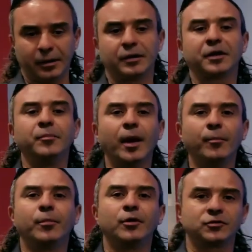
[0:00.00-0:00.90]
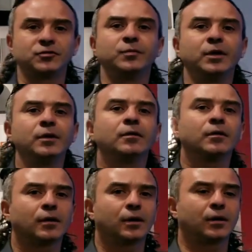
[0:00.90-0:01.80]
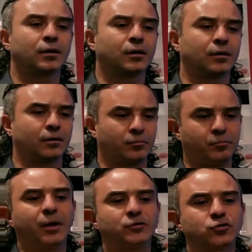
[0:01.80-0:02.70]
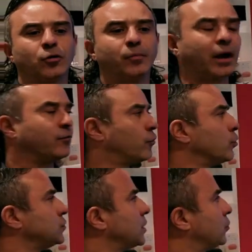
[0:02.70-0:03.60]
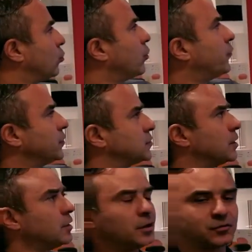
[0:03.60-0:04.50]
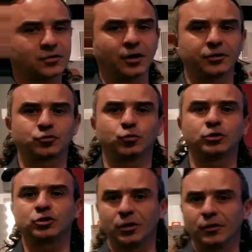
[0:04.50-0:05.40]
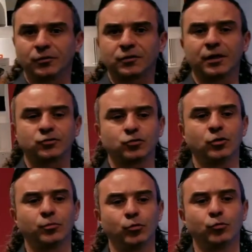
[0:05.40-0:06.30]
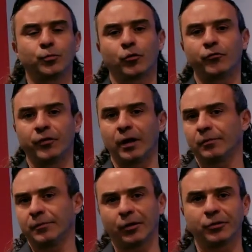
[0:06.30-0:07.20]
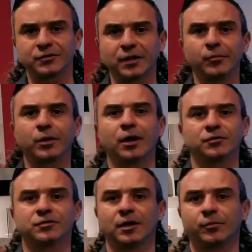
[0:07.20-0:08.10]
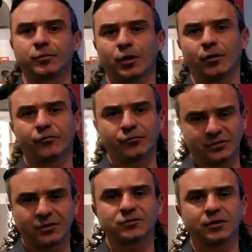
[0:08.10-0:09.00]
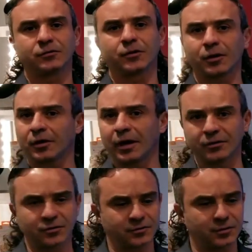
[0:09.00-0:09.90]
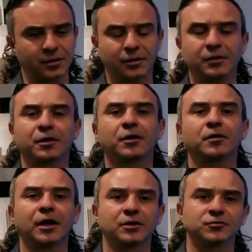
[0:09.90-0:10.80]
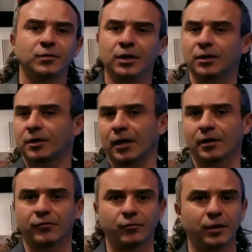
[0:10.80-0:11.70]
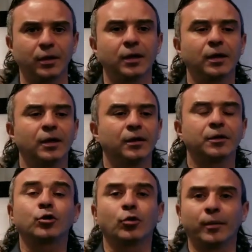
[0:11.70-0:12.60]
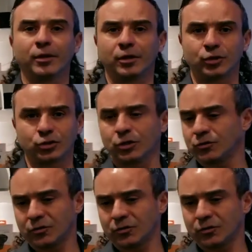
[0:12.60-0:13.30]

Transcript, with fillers: remembers me uh, based on my voice and all of a sudden it's gonna switch in this case to the blue profile now the same concept of since it recognizes it me it can give me recommendations